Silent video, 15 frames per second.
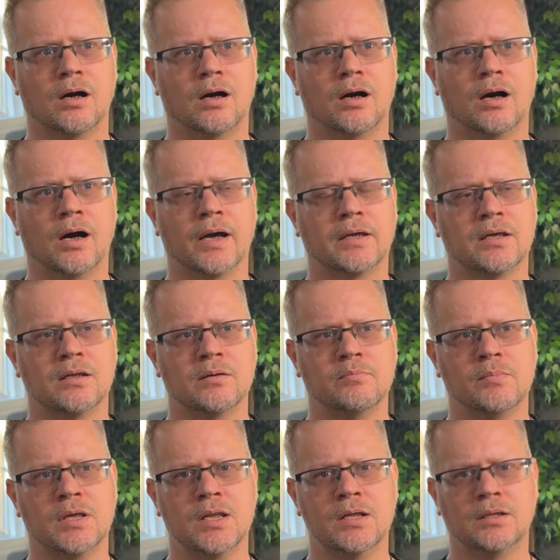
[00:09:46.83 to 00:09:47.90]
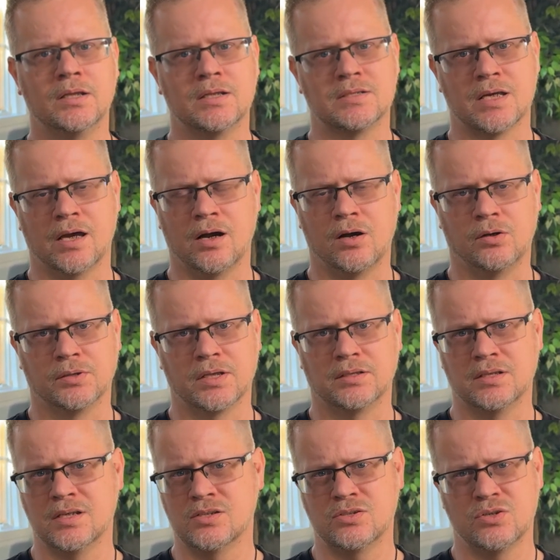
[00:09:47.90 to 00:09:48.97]
I can immediately tell that
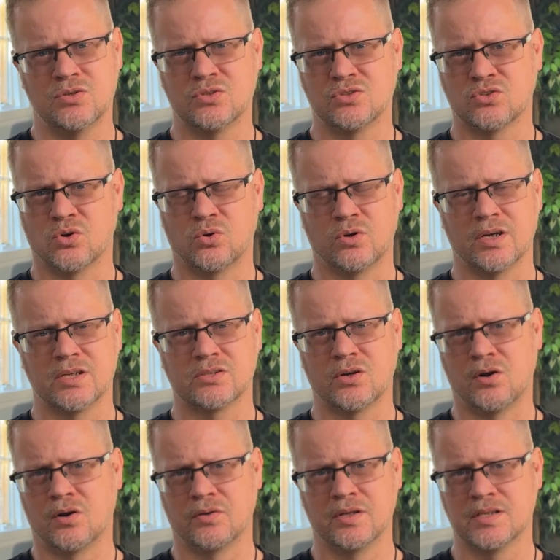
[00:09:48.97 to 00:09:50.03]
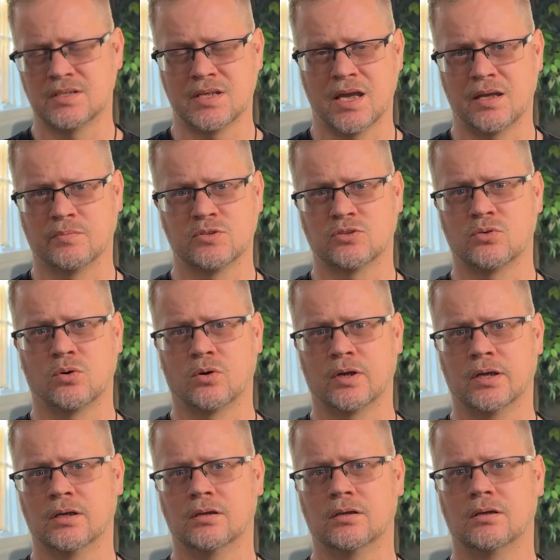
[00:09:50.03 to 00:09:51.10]
these two stories are the same
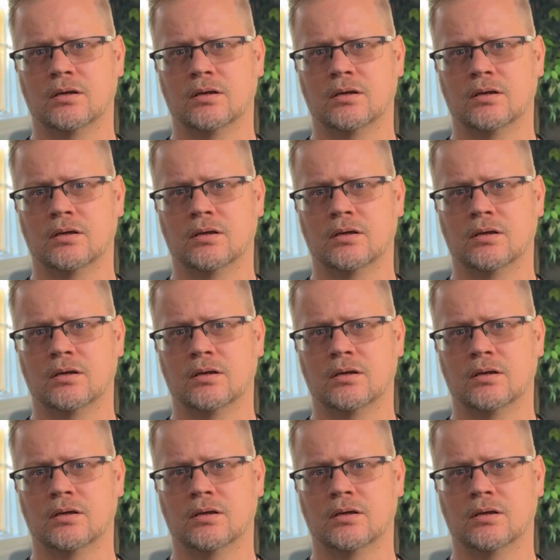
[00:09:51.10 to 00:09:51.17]
story.